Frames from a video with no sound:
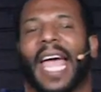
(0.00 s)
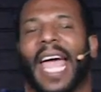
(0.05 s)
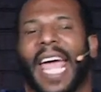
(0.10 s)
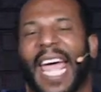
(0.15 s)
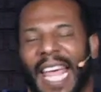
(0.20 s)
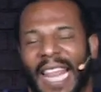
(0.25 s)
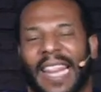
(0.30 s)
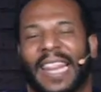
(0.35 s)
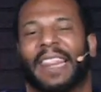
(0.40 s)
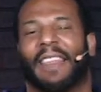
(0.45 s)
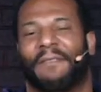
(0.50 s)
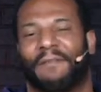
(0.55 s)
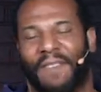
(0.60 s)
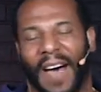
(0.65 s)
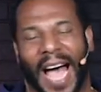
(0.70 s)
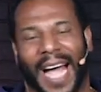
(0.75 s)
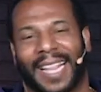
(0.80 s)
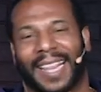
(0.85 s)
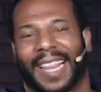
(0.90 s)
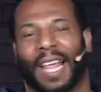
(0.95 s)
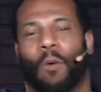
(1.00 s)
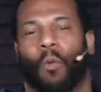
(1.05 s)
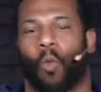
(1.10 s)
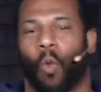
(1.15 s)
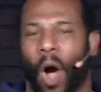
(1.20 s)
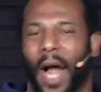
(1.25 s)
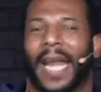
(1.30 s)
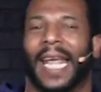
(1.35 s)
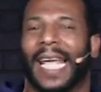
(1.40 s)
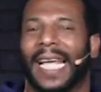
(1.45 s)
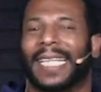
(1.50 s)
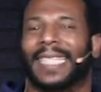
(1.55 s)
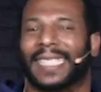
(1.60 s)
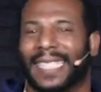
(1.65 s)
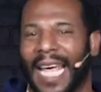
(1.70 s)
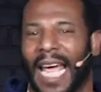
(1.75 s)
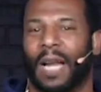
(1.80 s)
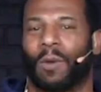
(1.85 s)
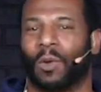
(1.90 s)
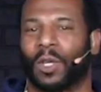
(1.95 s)
in the fact that what he
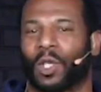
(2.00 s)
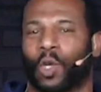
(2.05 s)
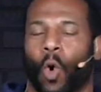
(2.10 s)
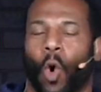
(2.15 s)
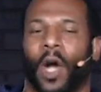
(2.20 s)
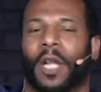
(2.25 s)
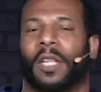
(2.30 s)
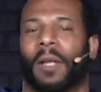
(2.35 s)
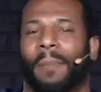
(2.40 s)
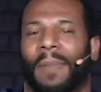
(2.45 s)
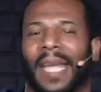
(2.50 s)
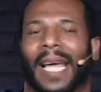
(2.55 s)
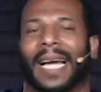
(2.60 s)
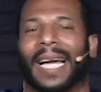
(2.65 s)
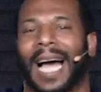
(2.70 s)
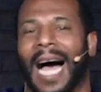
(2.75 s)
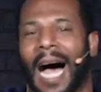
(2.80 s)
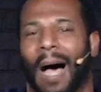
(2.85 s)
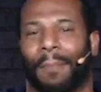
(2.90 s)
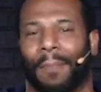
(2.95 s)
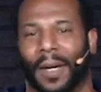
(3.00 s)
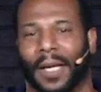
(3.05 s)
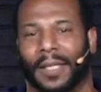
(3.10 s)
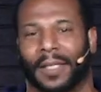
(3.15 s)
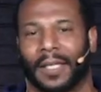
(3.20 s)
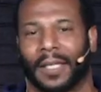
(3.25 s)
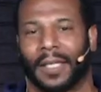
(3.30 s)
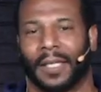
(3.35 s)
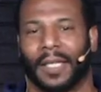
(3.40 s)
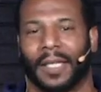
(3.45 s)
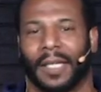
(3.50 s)
said was going to be accomplished,